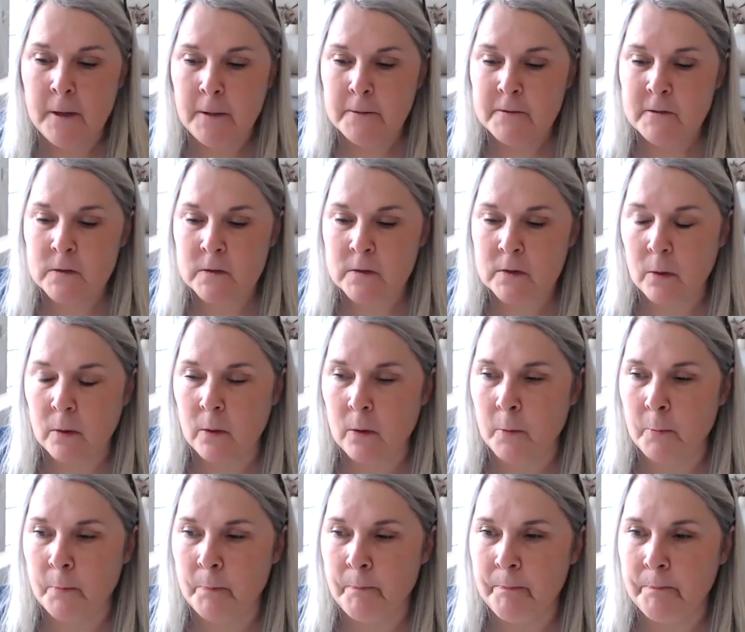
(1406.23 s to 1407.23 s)

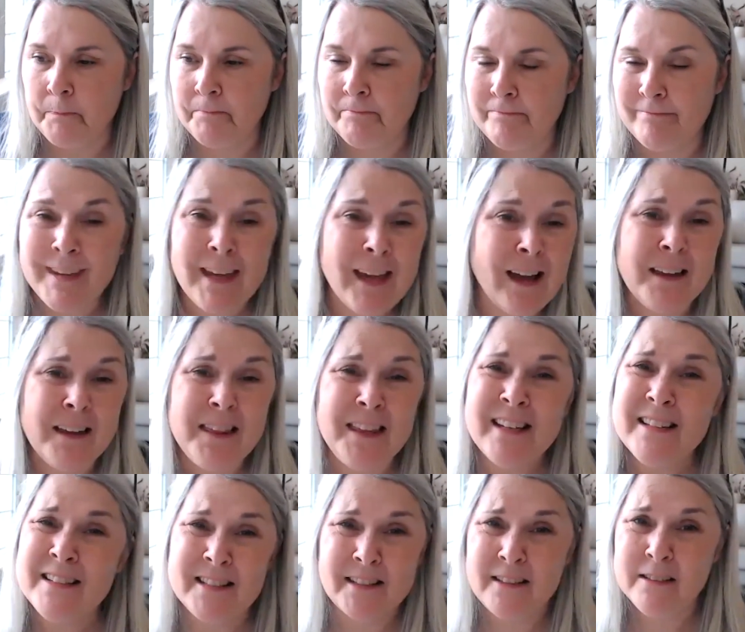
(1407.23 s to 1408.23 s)
So yeah, I think
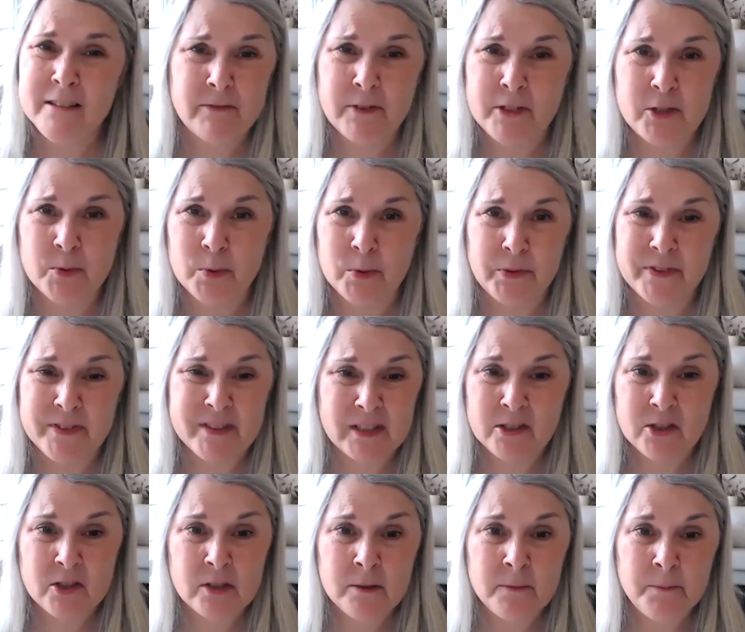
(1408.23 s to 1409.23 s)
it's an individual
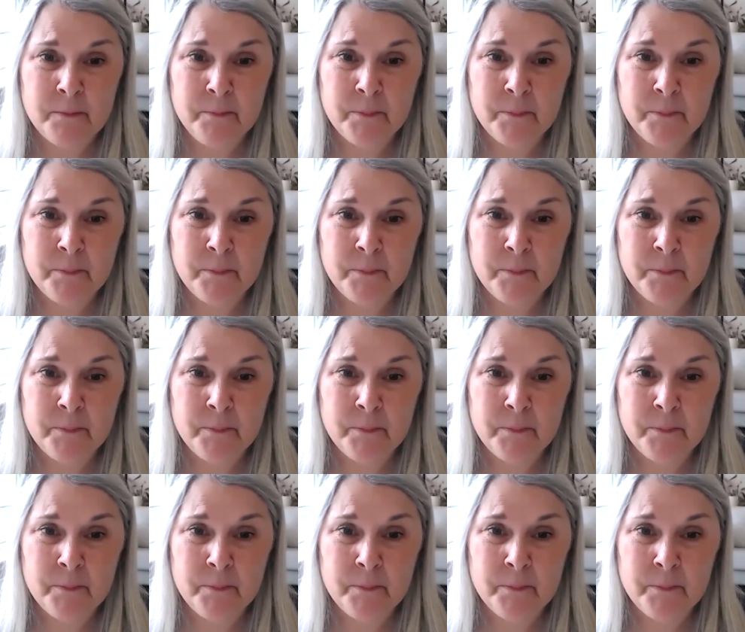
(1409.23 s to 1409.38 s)
decision,